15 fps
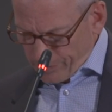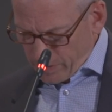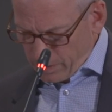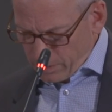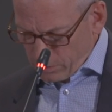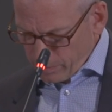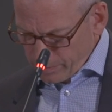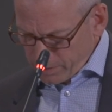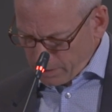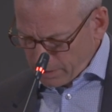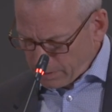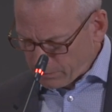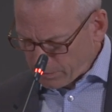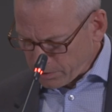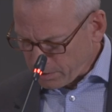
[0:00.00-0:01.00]
in
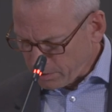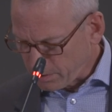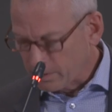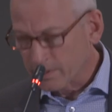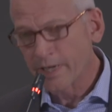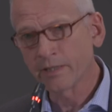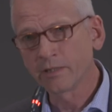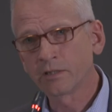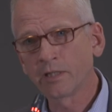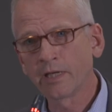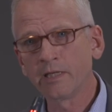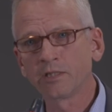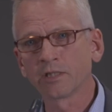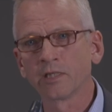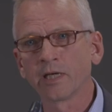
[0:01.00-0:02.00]
Olmstead versus the United
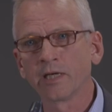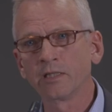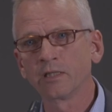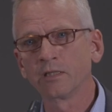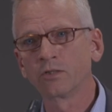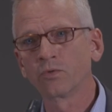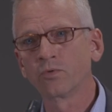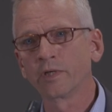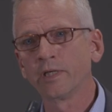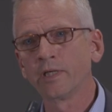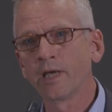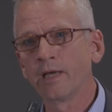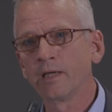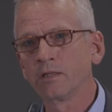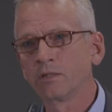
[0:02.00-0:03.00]
States in
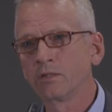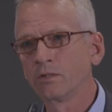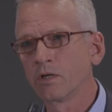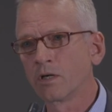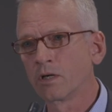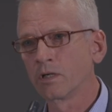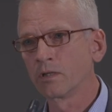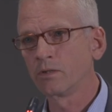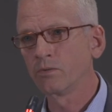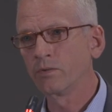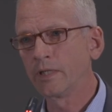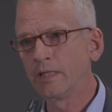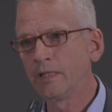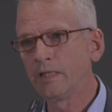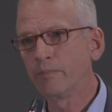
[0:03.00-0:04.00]
1928 to argue
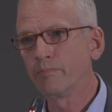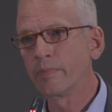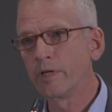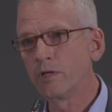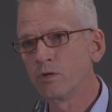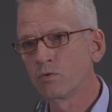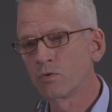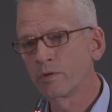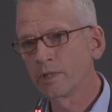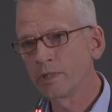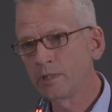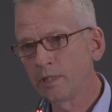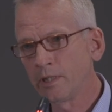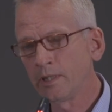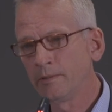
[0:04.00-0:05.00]
in the
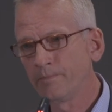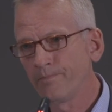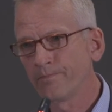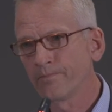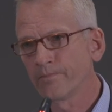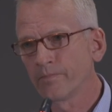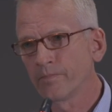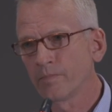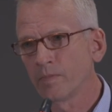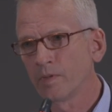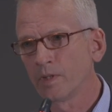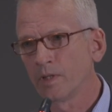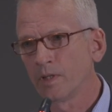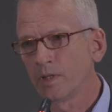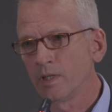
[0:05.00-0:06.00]
minority
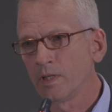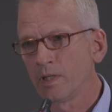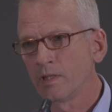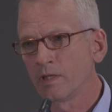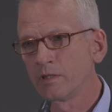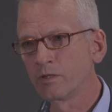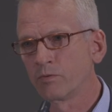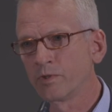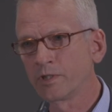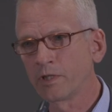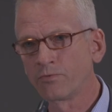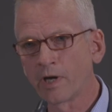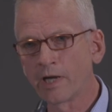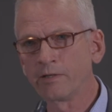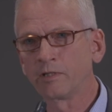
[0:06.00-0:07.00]
that there was
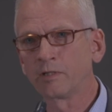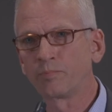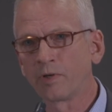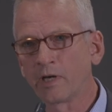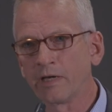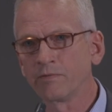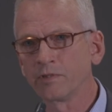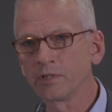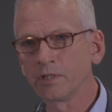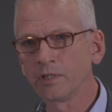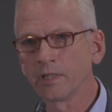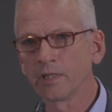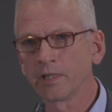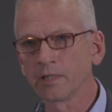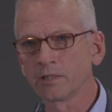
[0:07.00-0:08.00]
a right to
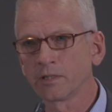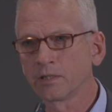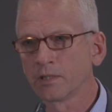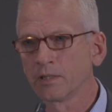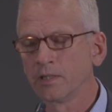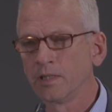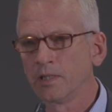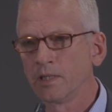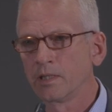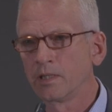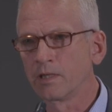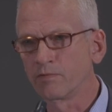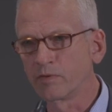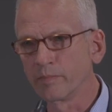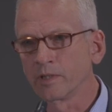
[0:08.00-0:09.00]
privacy against
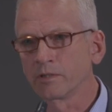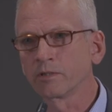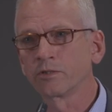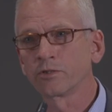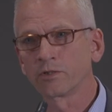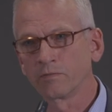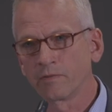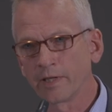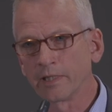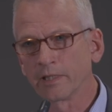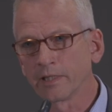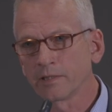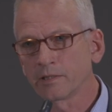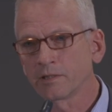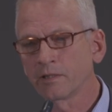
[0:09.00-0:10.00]
governmental
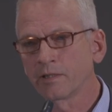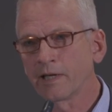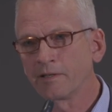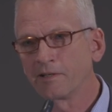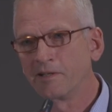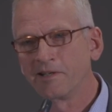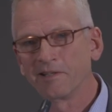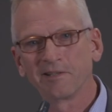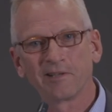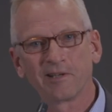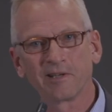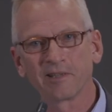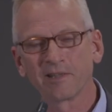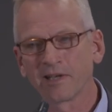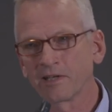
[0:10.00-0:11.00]
surveillance. That
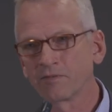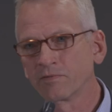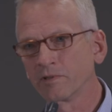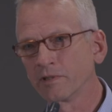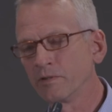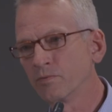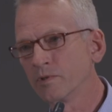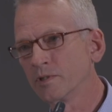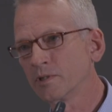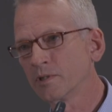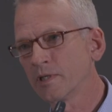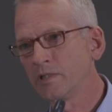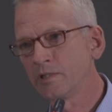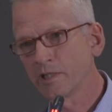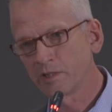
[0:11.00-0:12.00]
law, thankfully, was
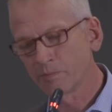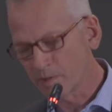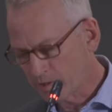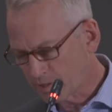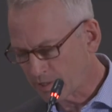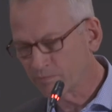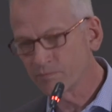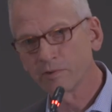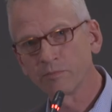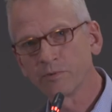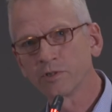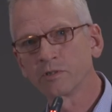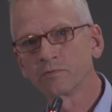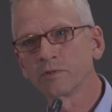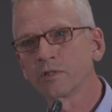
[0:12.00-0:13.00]
that judgment, thankfully,
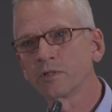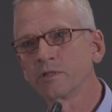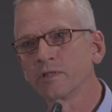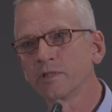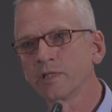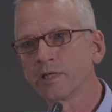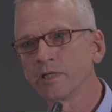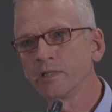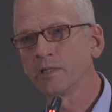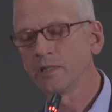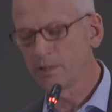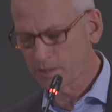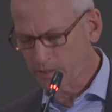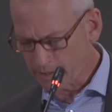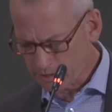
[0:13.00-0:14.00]
was overturned in the
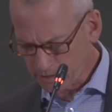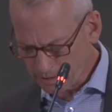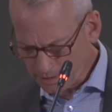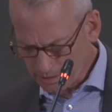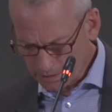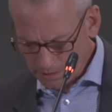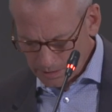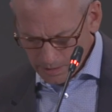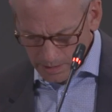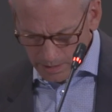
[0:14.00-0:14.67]
1960s